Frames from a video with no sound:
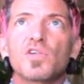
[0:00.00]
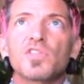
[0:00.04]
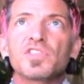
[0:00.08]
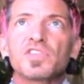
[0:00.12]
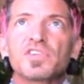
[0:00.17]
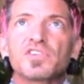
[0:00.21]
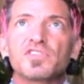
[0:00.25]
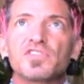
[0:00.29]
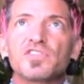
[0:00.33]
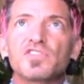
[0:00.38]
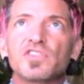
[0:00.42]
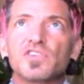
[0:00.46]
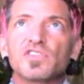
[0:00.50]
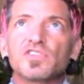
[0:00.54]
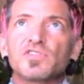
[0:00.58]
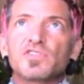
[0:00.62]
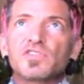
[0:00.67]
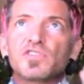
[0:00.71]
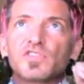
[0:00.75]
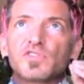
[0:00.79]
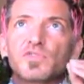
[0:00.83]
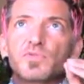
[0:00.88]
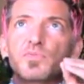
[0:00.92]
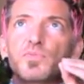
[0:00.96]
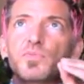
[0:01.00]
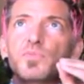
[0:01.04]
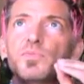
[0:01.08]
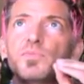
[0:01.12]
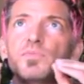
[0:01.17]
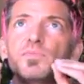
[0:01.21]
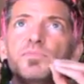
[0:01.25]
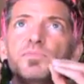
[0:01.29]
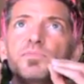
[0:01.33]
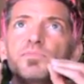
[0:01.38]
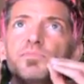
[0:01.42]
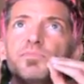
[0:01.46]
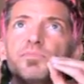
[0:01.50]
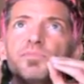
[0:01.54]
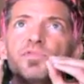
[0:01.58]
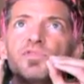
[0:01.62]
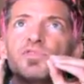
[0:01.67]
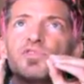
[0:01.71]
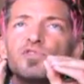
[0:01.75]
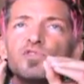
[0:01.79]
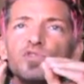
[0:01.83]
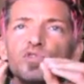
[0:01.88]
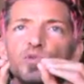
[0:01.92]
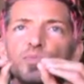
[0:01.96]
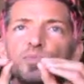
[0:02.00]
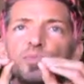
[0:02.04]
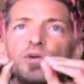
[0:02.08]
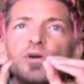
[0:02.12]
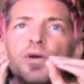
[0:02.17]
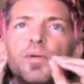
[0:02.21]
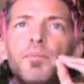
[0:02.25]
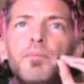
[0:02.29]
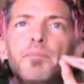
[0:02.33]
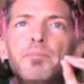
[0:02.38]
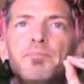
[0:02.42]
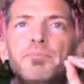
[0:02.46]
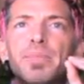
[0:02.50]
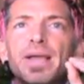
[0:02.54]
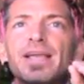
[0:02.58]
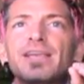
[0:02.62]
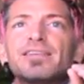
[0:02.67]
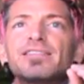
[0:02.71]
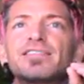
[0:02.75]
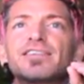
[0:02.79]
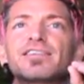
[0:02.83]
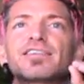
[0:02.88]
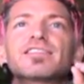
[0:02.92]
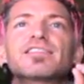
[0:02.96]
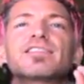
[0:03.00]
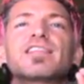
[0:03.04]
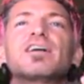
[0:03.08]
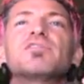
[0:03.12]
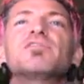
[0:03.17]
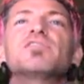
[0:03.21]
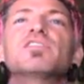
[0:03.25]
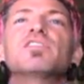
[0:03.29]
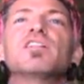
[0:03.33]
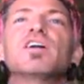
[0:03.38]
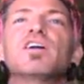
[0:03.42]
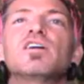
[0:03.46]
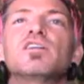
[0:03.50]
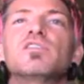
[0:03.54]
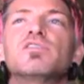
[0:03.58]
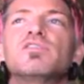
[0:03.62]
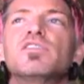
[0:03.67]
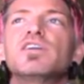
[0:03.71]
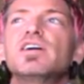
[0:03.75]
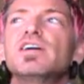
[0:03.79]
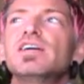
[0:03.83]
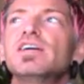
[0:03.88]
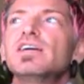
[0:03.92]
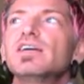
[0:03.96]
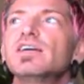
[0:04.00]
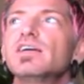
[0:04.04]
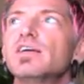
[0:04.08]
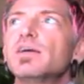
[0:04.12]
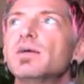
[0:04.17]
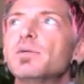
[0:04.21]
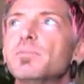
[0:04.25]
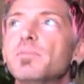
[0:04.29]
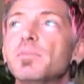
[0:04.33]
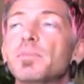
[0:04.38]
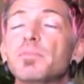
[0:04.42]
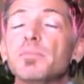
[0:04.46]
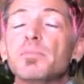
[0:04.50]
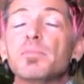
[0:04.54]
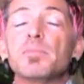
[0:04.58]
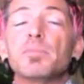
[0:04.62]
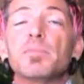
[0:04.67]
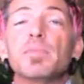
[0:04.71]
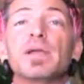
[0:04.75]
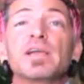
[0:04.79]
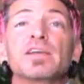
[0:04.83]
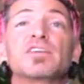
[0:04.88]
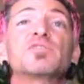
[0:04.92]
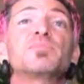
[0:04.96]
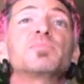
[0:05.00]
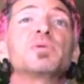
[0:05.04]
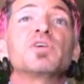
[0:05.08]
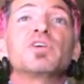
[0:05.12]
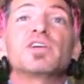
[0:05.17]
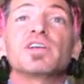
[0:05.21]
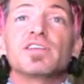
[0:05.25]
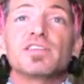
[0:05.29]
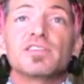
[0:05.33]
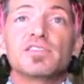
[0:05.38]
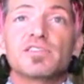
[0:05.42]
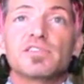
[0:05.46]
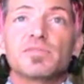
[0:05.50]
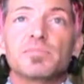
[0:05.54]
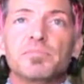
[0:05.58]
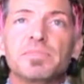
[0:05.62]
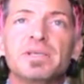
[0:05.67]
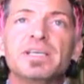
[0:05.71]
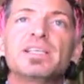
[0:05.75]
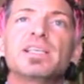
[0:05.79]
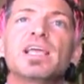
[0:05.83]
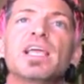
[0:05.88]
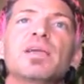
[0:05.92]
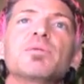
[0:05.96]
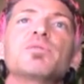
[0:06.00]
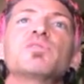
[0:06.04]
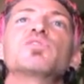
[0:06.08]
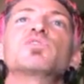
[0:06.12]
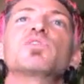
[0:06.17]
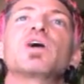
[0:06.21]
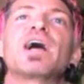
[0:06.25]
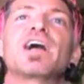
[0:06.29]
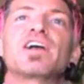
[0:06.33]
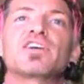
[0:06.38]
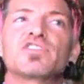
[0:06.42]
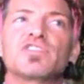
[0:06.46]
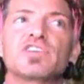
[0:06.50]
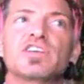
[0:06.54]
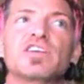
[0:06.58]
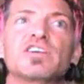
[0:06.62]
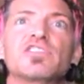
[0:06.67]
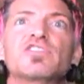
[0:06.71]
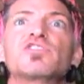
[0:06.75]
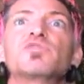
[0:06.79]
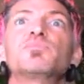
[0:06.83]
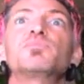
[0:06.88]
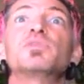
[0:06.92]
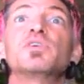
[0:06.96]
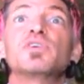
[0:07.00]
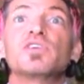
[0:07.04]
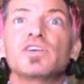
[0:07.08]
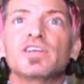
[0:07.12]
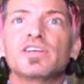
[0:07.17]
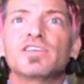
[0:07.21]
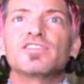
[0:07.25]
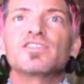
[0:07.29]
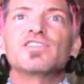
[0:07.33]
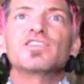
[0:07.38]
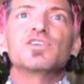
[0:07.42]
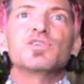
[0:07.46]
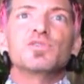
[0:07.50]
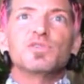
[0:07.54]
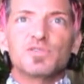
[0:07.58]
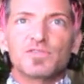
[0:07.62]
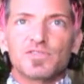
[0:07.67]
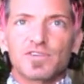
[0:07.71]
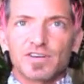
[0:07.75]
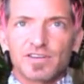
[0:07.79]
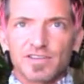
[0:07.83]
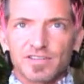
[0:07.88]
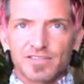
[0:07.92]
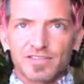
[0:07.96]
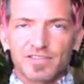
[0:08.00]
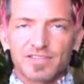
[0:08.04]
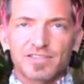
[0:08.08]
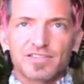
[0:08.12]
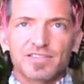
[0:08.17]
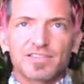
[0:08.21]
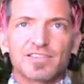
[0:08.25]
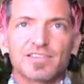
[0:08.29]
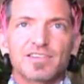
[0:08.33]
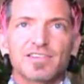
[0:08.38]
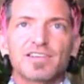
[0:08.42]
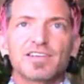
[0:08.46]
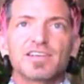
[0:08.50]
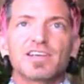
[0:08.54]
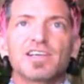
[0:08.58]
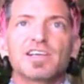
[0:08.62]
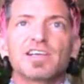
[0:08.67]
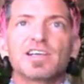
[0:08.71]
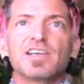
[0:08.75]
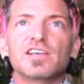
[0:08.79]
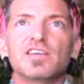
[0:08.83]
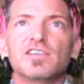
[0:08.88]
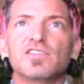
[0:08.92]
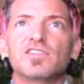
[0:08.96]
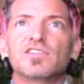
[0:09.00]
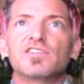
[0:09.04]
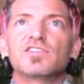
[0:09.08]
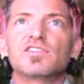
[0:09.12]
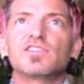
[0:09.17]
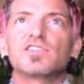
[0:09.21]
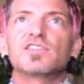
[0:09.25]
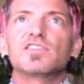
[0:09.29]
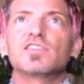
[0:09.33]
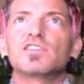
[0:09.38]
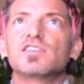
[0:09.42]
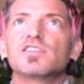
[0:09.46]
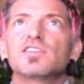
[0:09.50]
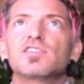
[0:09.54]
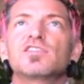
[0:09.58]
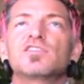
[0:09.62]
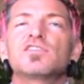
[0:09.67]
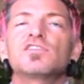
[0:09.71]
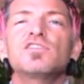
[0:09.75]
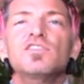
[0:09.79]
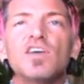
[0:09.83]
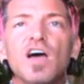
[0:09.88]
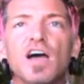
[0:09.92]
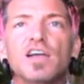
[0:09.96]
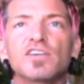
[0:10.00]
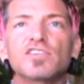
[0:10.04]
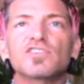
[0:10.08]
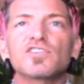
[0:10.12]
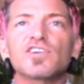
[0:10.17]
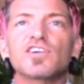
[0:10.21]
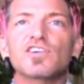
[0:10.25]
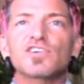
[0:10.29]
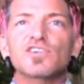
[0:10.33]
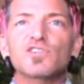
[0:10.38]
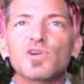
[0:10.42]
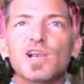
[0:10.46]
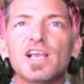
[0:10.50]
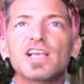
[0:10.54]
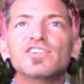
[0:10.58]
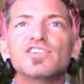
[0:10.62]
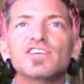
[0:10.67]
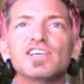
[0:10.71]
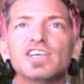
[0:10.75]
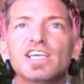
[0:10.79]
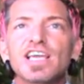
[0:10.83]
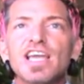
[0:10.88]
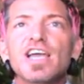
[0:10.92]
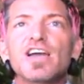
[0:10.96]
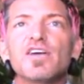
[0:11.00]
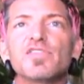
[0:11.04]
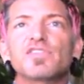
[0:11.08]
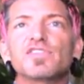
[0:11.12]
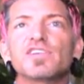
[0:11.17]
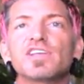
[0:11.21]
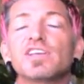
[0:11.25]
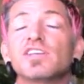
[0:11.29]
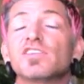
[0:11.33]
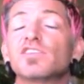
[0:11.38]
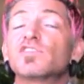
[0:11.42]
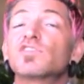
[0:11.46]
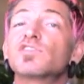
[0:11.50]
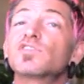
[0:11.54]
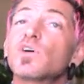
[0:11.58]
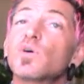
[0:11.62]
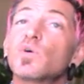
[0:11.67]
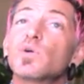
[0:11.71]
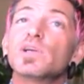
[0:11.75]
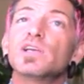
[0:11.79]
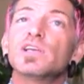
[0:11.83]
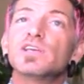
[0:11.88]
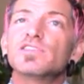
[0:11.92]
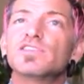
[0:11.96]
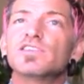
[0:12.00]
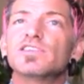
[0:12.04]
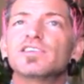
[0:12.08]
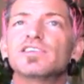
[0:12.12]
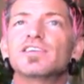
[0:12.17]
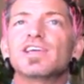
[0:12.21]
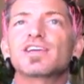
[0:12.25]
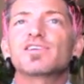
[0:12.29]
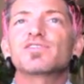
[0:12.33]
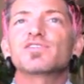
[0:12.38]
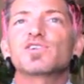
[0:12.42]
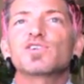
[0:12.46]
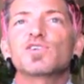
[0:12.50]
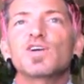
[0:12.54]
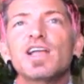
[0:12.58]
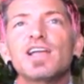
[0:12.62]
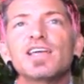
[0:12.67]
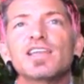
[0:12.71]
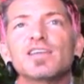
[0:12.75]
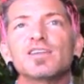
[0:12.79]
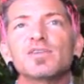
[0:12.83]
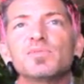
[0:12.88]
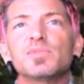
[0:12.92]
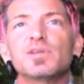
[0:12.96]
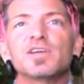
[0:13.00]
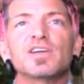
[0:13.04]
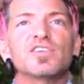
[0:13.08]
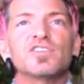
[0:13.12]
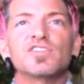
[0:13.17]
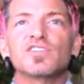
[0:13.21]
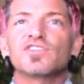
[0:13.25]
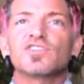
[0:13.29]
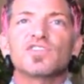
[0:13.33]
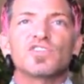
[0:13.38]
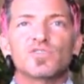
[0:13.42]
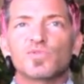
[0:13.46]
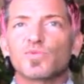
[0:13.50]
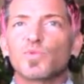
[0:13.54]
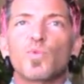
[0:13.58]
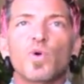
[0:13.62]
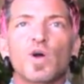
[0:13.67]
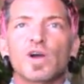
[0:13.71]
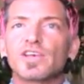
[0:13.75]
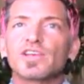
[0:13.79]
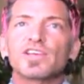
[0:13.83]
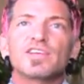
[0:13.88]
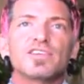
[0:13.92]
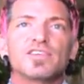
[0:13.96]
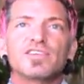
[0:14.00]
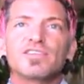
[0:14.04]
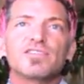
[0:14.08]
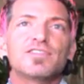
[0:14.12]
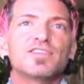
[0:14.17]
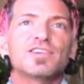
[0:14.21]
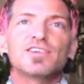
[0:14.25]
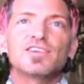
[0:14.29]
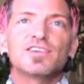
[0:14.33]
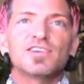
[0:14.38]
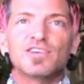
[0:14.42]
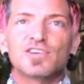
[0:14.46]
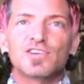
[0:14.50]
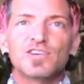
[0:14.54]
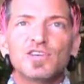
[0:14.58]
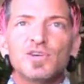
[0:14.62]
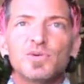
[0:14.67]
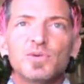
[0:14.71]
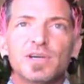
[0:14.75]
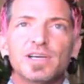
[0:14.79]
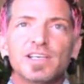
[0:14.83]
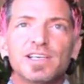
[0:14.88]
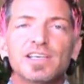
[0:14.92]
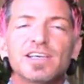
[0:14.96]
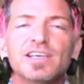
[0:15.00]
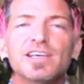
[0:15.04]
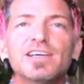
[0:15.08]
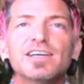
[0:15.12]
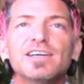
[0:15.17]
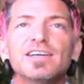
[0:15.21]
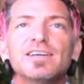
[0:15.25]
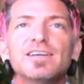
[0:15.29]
this just super basic level of experience. Being able to actually experience the universe is such a crazy gift, and it's so easy to take for granted because it's just what you're doing.